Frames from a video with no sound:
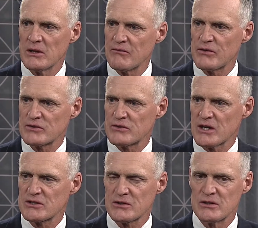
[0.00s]

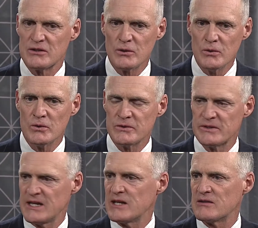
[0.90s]
infrastructure and tools
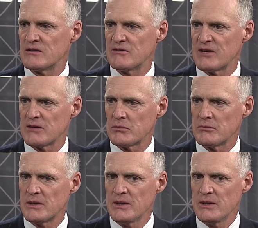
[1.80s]
needed to develop
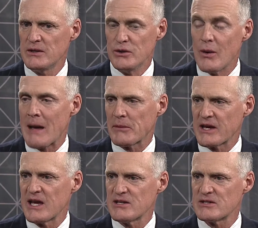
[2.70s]
new
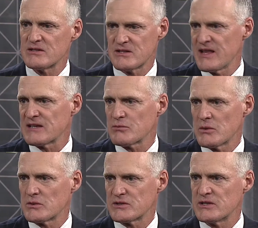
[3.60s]
applications, and that's
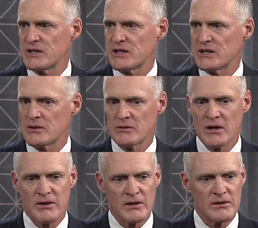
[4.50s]
what we're seeing.
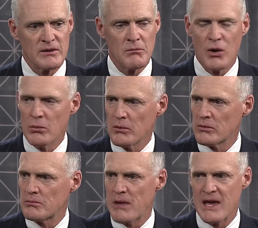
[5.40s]
The
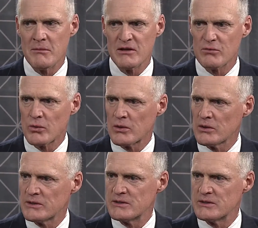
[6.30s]
mobile payments world